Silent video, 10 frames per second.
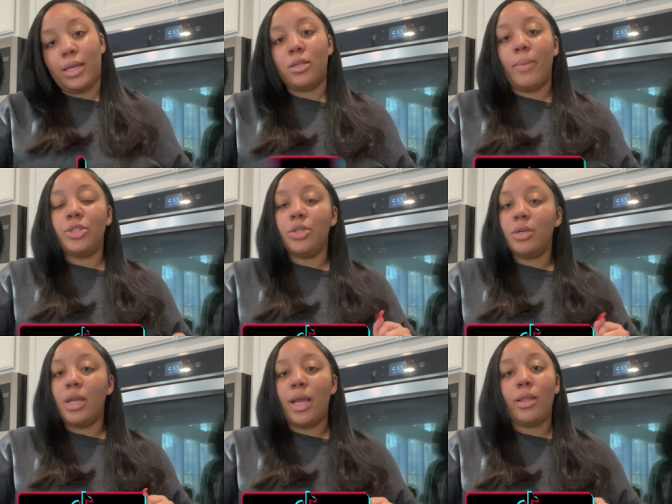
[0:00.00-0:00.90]
So make sure you're
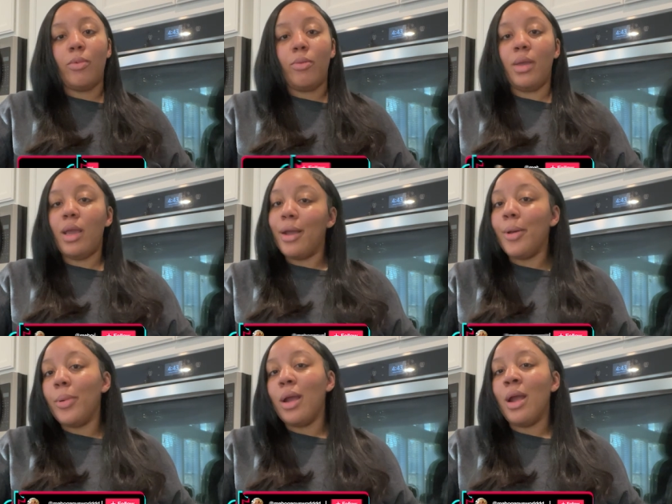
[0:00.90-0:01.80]
connected with me
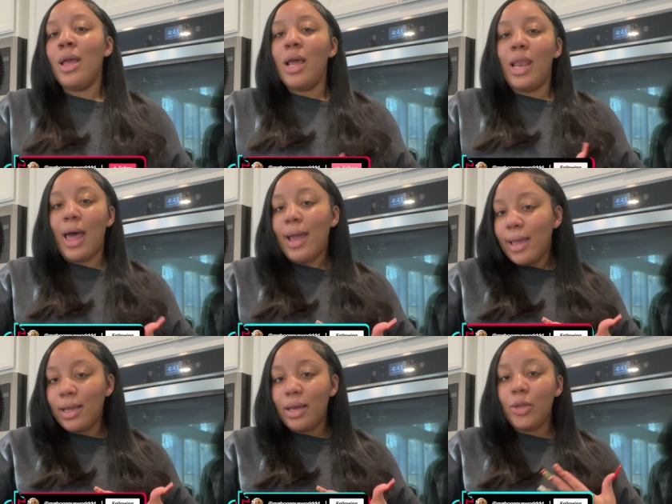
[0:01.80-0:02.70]
everywhere.
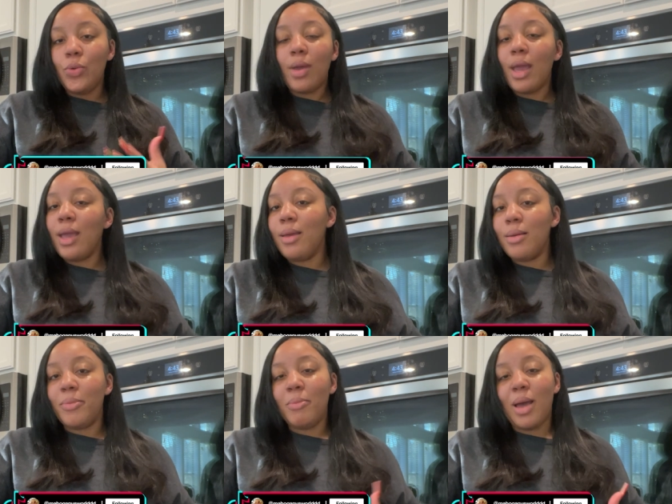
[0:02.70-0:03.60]
Like, you
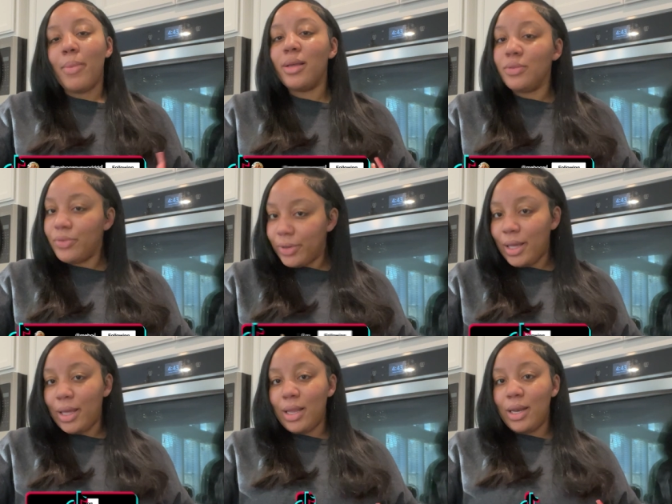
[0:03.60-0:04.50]
can't be my best
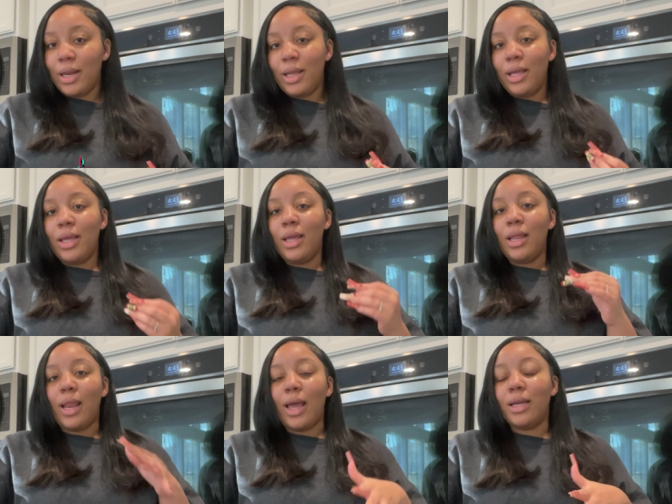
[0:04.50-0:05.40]
friend.
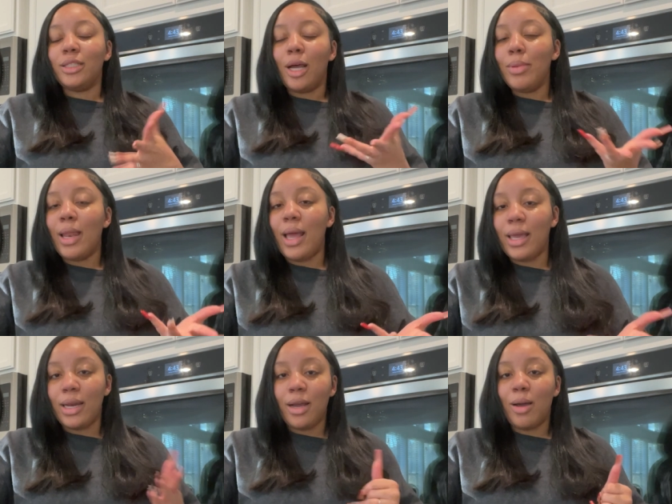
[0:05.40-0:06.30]
Like, because y'all be like
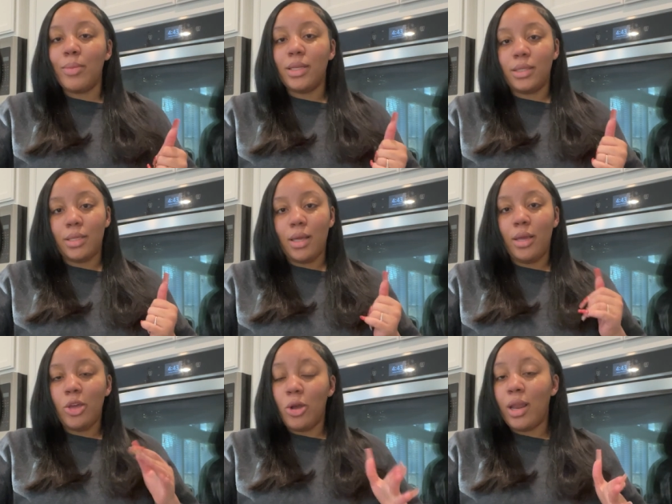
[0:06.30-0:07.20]
in the comments,
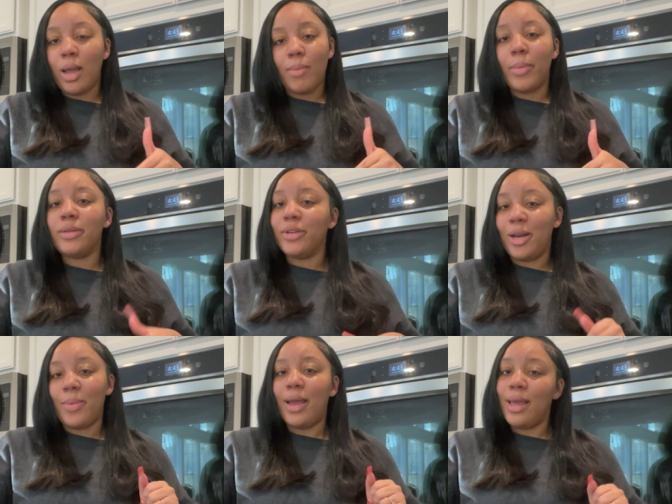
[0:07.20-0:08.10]
you're like my best friend
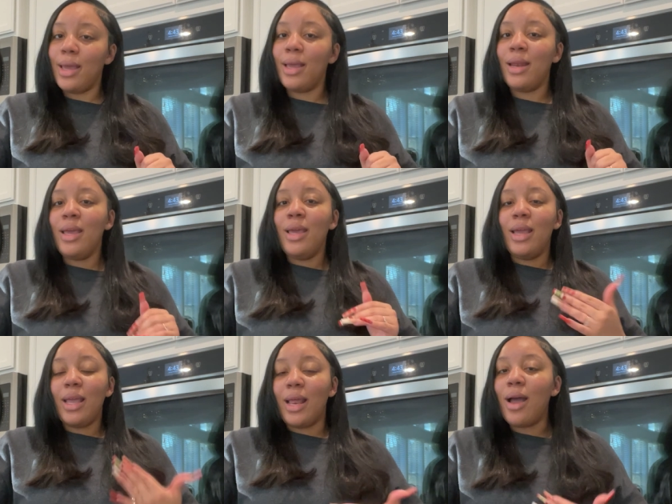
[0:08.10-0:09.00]
in my head.
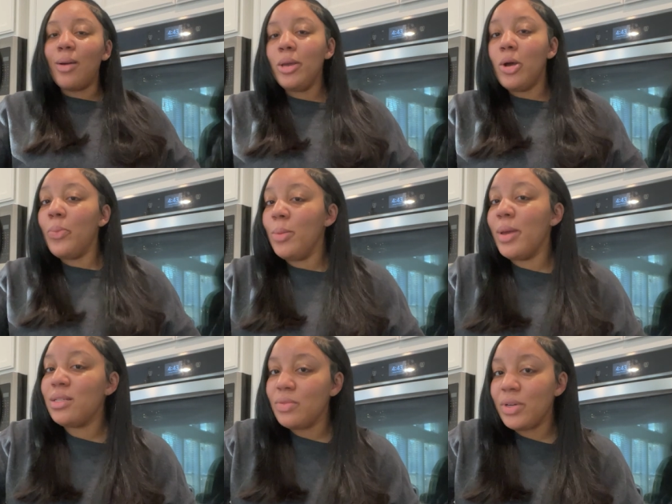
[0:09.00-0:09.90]
And how we going to be
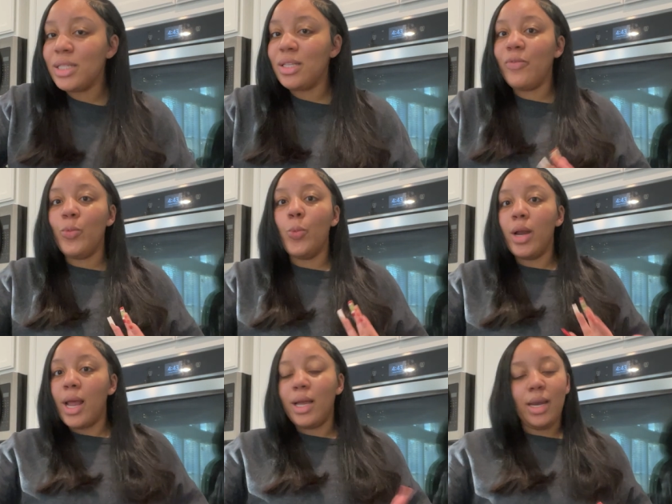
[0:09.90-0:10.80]
best friends if we're
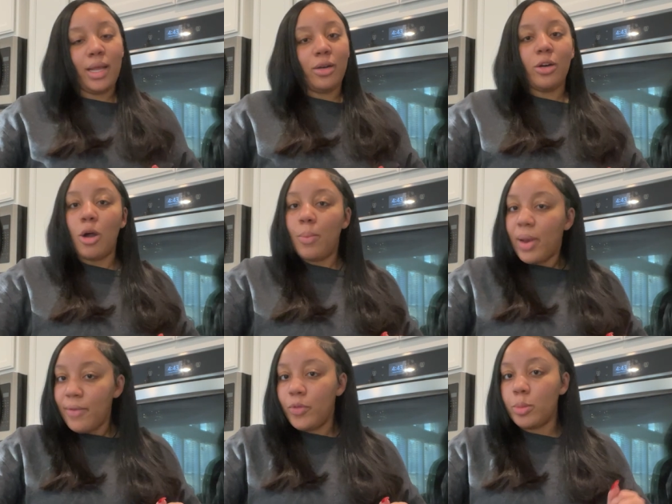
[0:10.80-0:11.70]
not connected on all
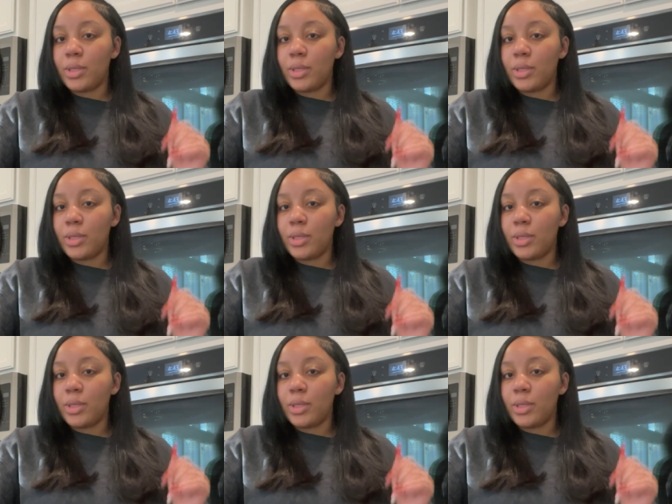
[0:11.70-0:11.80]
platforms?